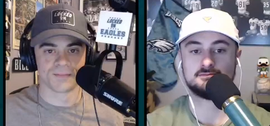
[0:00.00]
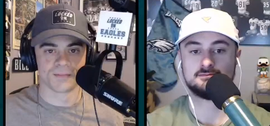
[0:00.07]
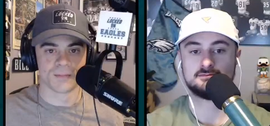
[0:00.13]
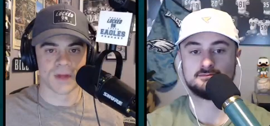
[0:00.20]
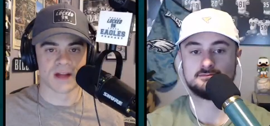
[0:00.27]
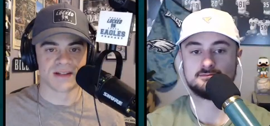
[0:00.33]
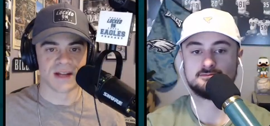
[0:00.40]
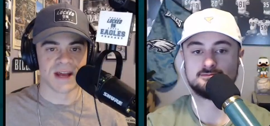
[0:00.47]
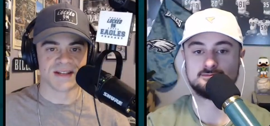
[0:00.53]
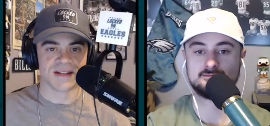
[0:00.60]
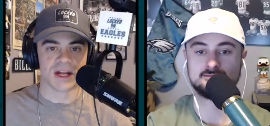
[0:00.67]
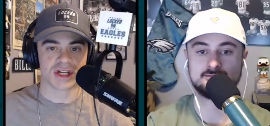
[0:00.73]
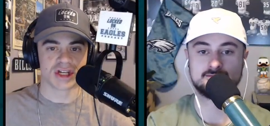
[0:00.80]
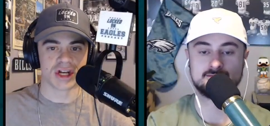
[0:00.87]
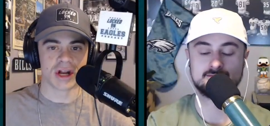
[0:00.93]
Speaker 1: On today's
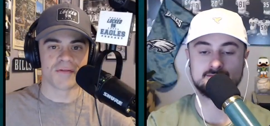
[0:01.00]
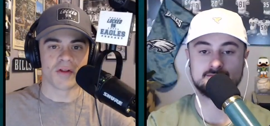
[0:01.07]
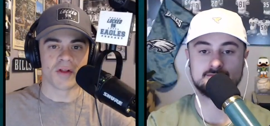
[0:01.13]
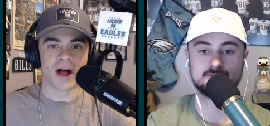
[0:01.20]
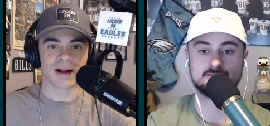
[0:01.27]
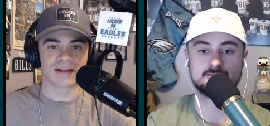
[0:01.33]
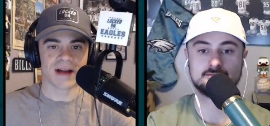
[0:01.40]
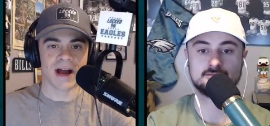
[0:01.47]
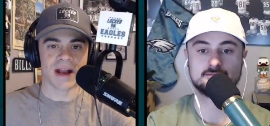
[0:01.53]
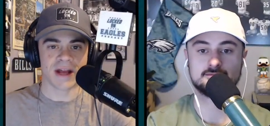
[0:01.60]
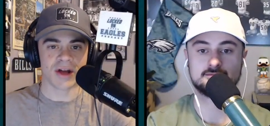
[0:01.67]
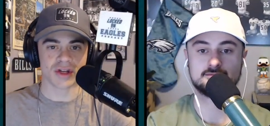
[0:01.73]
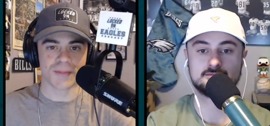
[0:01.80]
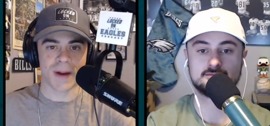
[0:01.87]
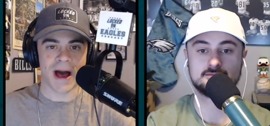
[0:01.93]
edition of the Locked
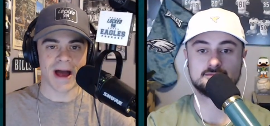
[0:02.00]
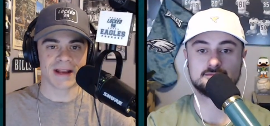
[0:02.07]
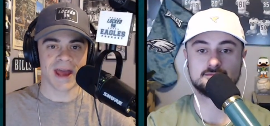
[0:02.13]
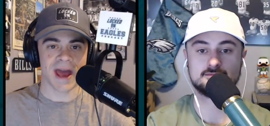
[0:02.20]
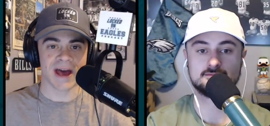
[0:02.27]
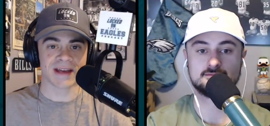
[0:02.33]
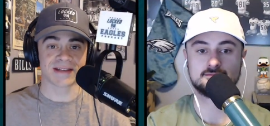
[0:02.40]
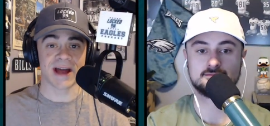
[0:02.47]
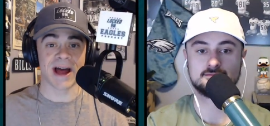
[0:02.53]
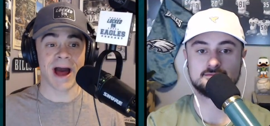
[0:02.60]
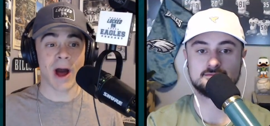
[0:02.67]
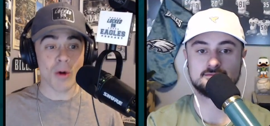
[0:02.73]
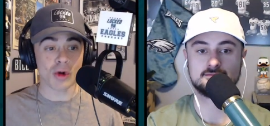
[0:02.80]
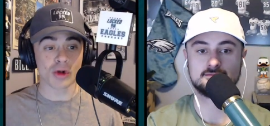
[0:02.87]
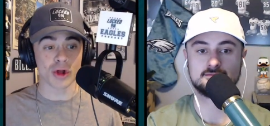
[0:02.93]
On Eagles podcast,
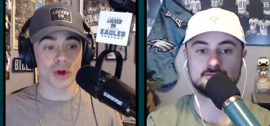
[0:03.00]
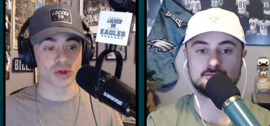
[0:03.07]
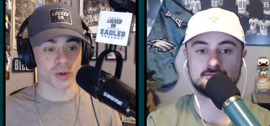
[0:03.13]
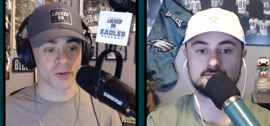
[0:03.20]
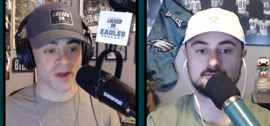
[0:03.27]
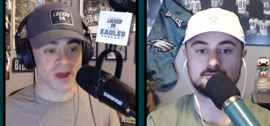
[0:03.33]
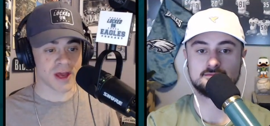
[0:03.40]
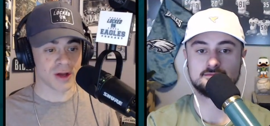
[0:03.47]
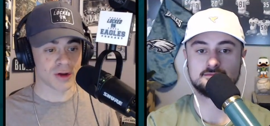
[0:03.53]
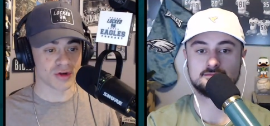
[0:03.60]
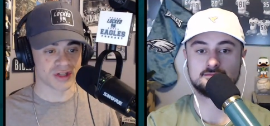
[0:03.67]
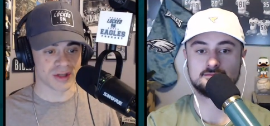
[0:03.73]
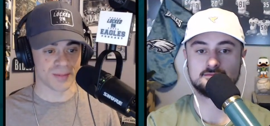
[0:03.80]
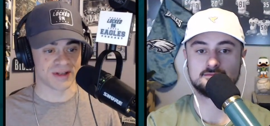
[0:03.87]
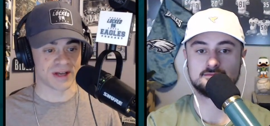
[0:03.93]
how close were the
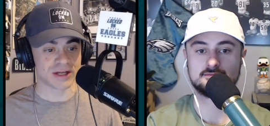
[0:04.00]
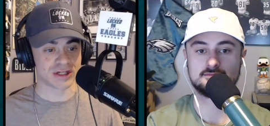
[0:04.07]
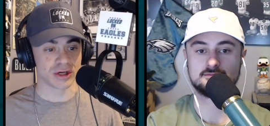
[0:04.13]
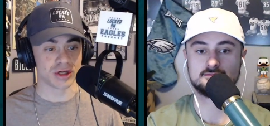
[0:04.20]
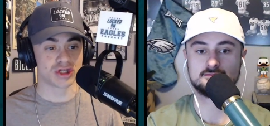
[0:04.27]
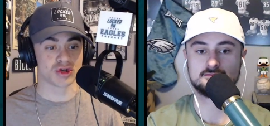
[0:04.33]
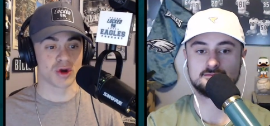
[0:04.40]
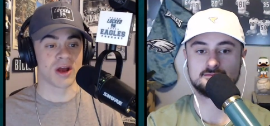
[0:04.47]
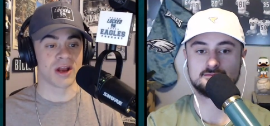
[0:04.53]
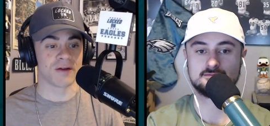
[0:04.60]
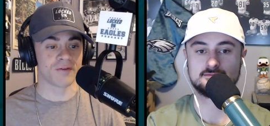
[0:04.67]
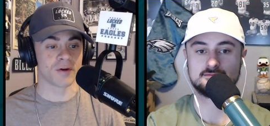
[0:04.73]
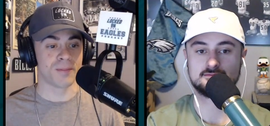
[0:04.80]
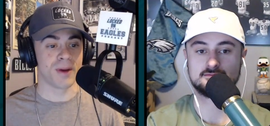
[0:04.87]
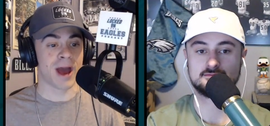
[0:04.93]
Eagles to potentially
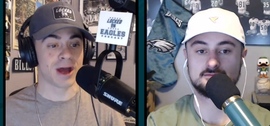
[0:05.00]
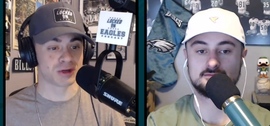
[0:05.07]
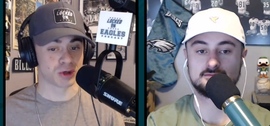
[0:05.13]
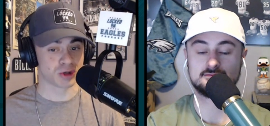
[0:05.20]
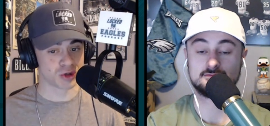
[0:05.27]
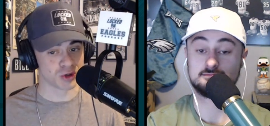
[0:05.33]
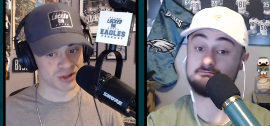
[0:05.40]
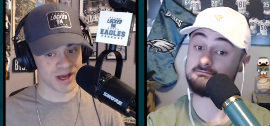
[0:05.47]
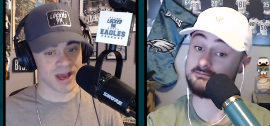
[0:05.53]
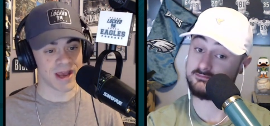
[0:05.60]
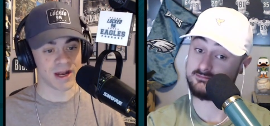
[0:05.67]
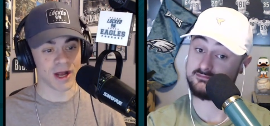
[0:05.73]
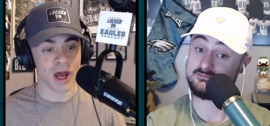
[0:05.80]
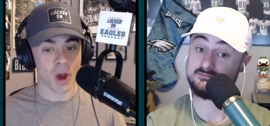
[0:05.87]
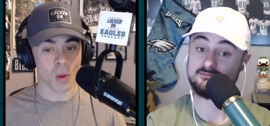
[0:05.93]
trading for Patrick
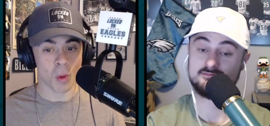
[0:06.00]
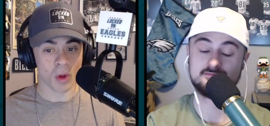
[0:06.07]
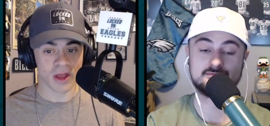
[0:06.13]
Surtain?